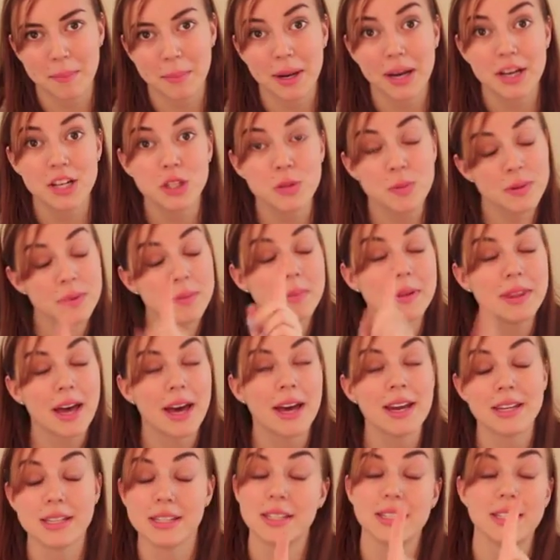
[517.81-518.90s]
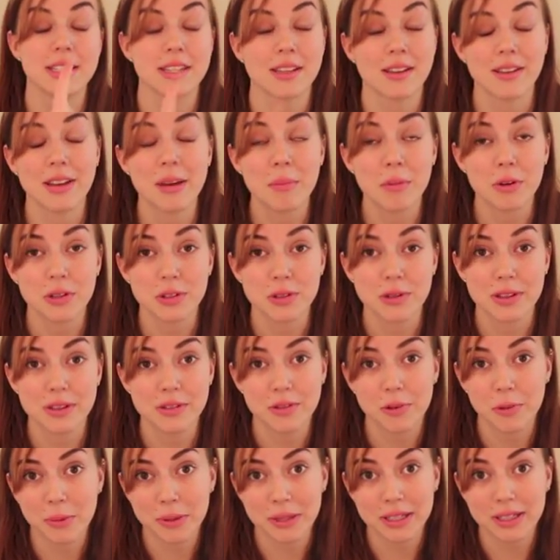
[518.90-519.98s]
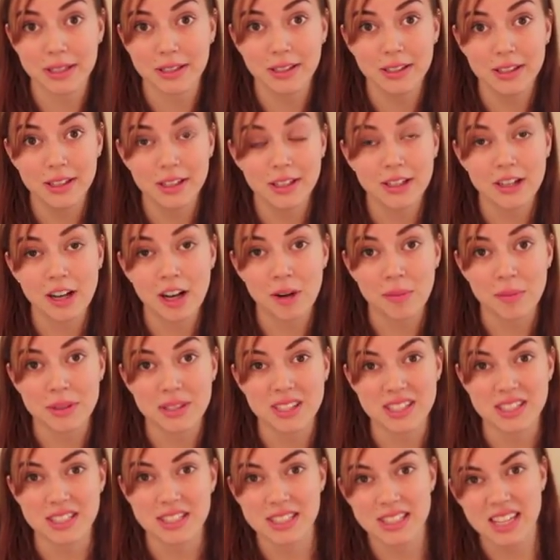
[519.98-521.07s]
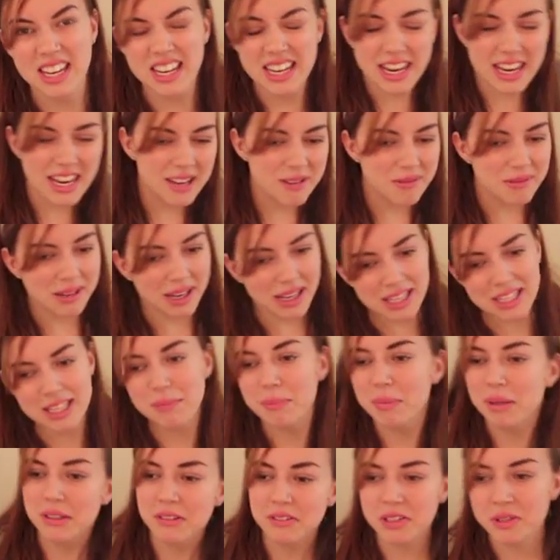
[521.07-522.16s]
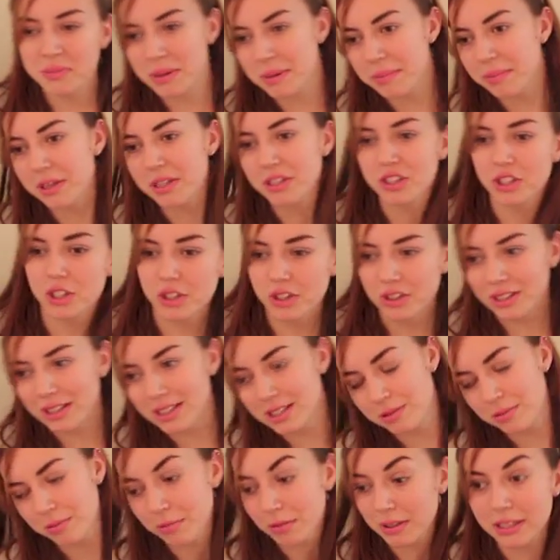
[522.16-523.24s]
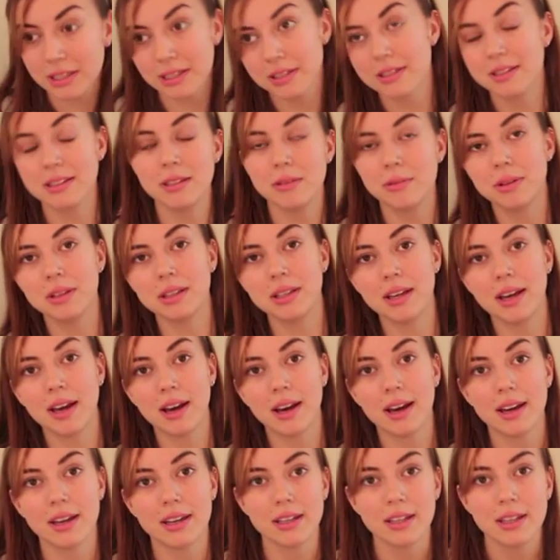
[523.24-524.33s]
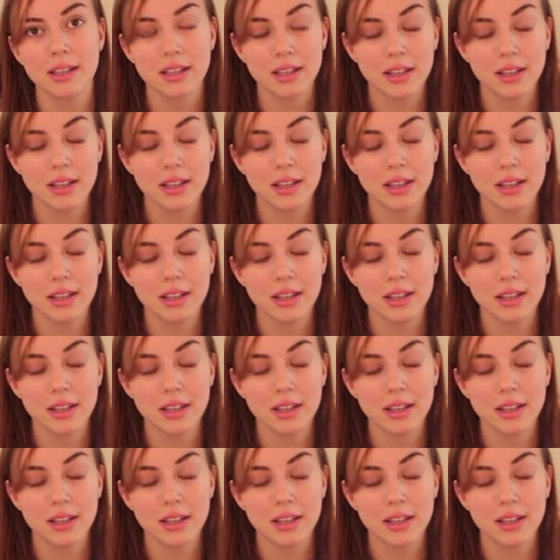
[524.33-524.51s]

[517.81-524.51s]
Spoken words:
But I just want to put that as a disclaimer so that nobody comments and is like, hey, when I eat pickles, my blood sugar gets really high.